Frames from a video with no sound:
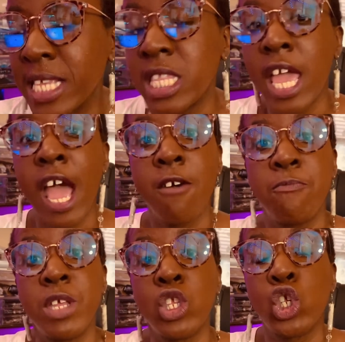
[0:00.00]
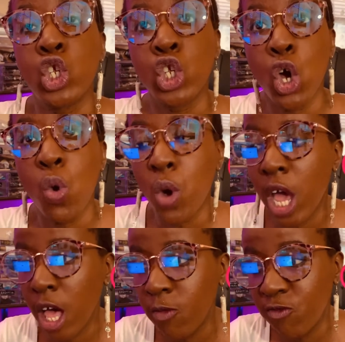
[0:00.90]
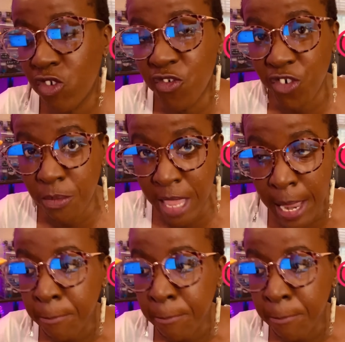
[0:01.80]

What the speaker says: They have been so helpful for me.